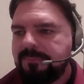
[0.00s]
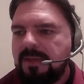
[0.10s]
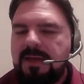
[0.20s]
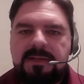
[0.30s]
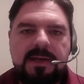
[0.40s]

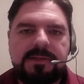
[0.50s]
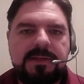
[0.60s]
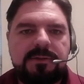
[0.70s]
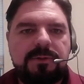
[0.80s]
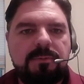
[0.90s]
And yes,
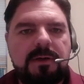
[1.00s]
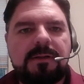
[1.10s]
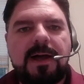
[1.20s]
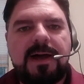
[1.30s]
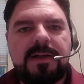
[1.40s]
I do
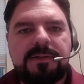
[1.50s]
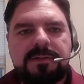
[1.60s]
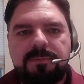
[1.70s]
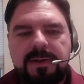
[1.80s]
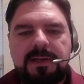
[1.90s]

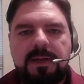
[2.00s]
realize being